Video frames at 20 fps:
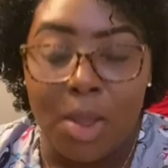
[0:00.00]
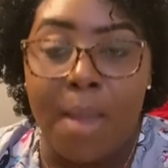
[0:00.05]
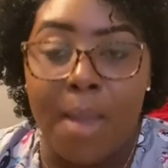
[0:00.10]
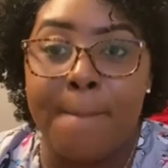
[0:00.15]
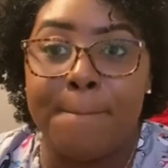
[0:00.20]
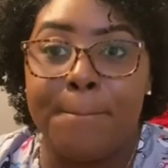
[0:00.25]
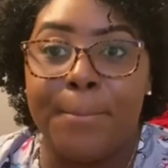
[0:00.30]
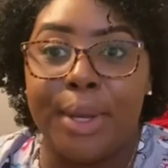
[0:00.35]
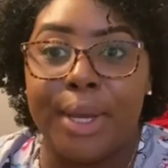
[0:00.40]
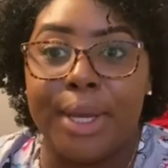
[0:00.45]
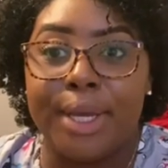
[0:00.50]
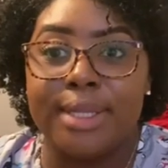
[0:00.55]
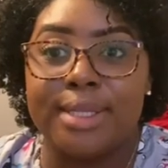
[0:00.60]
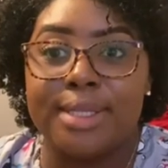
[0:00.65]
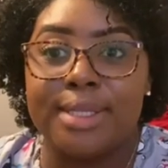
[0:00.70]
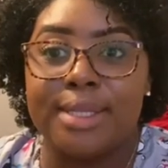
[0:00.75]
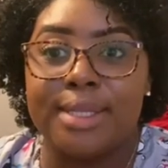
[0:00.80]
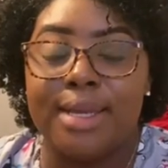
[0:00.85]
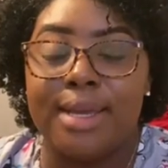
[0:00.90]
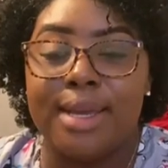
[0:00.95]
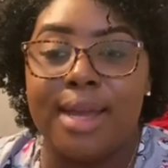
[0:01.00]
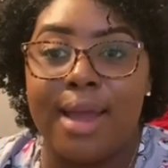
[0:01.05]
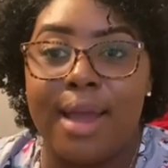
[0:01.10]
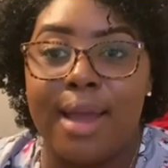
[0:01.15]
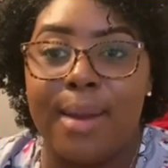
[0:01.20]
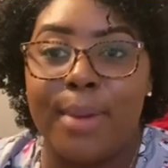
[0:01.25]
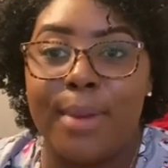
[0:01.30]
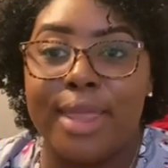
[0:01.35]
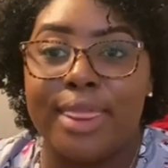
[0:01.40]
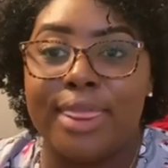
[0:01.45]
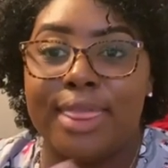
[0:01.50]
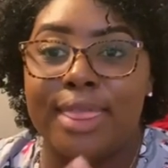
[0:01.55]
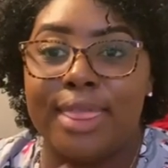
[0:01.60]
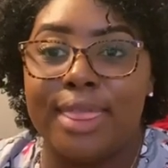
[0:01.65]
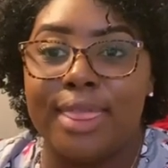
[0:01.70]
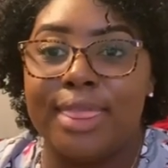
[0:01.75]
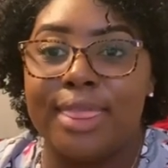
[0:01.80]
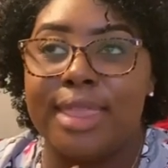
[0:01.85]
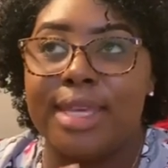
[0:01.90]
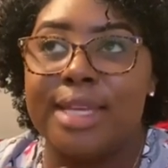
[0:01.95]
But
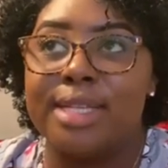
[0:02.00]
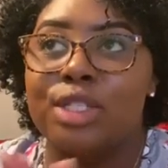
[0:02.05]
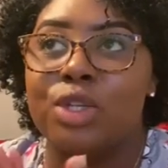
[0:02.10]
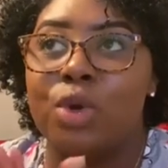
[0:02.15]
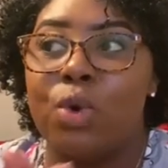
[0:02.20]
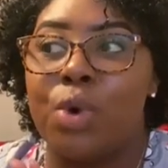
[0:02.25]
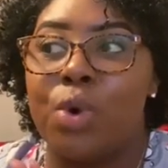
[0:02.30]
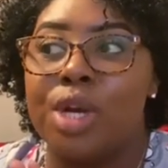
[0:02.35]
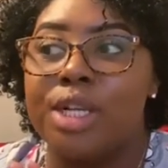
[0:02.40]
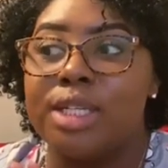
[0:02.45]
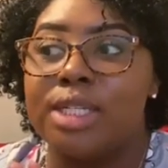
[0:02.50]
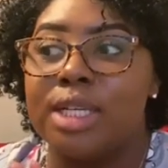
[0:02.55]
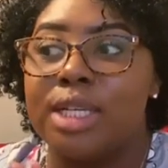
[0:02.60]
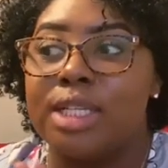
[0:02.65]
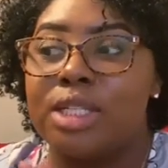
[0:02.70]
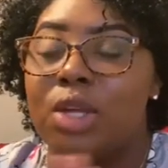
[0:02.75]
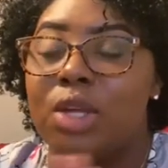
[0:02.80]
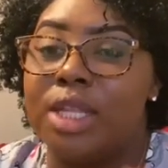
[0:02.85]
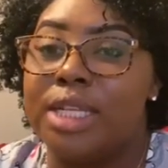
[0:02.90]
this course is only